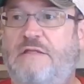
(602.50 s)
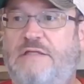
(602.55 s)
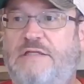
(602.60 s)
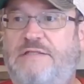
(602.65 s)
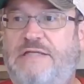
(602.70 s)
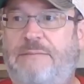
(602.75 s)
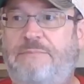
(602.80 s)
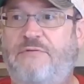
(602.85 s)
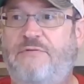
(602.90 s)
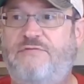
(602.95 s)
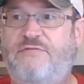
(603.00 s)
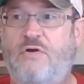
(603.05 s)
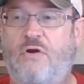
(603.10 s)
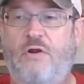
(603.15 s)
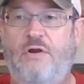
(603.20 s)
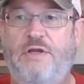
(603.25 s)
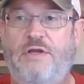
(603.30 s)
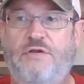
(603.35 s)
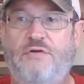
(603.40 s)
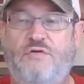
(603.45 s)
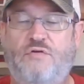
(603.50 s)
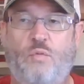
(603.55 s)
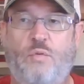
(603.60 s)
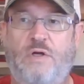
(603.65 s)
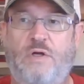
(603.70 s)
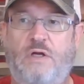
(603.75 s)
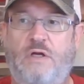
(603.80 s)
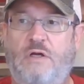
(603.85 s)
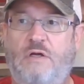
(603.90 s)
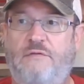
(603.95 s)
the type of target to
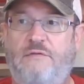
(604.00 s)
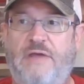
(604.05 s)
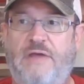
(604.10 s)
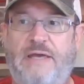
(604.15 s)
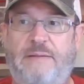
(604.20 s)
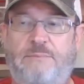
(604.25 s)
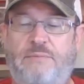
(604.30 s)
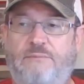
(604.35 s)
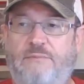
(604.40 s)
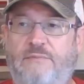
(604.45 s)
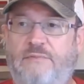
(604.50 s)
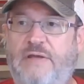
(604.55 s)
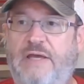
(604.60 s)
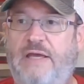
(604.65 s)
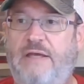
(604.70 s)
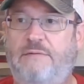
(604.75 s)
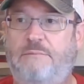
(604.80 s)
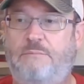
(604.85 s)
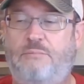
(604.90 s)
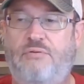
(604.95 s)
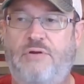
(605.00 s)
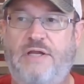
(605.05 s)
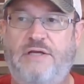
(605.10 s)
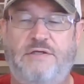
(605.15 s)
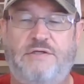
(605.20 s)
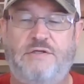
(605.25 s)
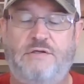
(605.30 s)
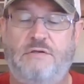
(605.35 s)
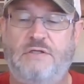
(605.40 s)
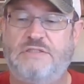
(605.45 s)
where that that
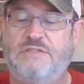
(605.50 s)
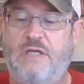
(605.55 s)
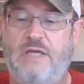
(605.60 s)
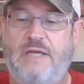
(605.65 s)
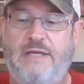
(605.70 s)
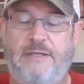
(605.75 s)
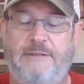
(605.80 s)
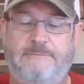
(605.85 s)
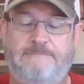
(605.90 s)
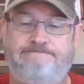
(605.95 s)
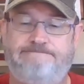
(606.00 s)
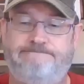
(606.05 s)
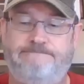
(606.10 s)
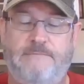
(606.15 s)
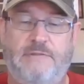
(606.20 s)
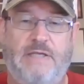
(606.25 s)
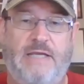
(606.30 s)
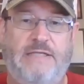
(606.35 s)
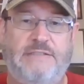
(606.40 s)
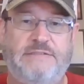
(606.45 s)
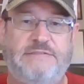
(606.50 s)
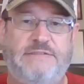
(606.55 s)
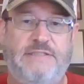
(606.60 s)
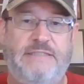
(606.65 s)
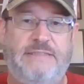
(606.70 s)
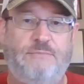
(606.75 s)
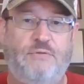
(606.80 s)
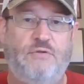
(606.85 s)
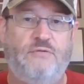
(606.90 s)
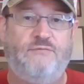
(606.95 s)
predator is like, I just
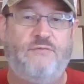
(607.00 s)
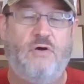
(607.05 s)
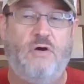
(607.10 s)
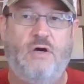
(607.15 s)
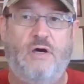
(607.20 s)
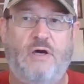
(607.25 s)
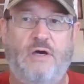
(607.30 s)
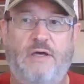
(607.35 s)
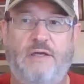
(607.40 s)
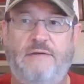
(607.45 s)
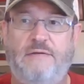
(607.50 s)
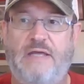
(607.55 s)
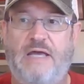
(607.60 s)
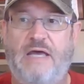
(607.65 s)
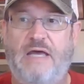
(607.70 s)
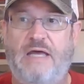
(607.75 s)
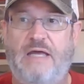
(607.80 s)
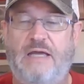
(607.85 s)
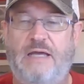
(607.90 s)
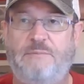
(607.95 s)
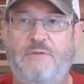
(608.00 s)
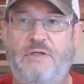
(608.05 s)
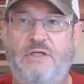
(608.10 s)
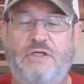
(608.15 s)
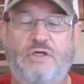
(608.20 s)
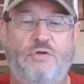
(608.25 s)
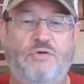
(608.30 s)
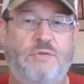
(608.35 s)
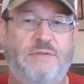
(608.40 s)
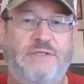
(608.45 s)
need to move on. Uh, I'm going
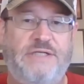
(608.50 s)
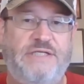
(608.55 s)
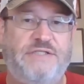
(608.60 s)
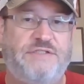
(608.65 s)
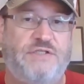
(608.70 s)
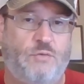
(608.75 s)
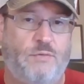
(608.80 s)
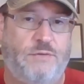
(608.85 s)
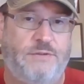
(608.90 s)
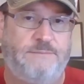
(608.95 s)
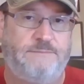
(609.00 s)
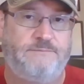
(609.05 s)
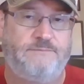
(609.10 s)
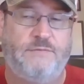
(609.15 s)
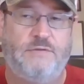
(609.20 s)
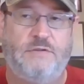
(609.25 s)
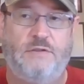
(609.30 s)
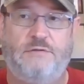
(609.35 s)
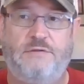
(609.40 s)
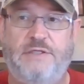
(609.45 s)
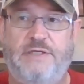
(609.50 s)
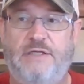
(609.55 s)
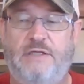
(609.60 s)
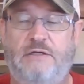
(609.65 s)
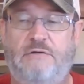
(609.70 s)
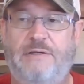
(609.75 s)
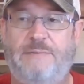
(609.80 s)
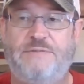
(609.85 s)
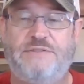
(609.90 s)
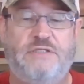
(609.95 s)
to go to an easier one, okay?
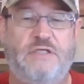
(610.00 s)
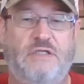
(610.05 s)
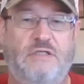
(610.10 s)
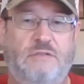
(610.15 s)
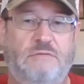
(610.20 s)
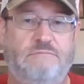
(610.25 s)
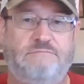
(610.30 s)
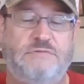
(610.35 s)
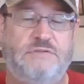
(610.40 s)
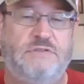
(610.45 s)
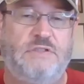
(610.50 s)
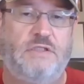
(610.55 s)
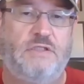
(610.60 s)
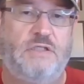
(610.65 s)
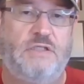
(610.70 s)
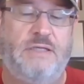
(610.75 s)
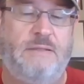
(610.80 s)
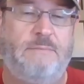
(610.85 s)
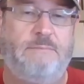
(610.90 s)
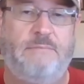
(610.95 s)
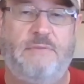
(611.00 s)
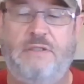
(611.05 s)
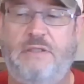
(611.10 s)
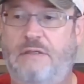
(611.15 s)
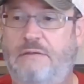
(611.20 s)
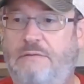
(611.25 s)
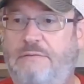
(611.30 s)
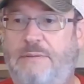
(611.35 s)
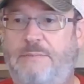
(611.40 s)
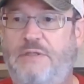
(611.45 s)
Or I'm just going to going to come, you
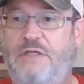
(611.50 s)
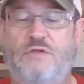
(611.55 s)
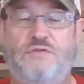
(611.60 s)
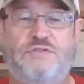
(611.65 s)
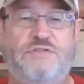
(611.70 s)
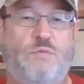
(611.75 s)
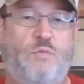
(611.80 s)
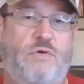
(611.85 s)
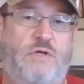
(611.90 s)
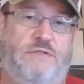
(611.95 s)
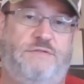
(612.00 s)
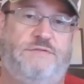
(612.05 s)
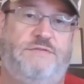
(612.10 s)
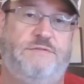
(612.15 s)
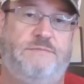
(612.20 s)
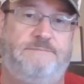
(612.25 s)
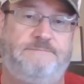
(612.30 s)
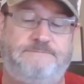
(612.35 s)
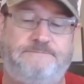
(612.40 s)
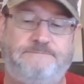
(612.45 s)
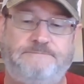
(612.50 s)
know, I'm going to go somewhere else.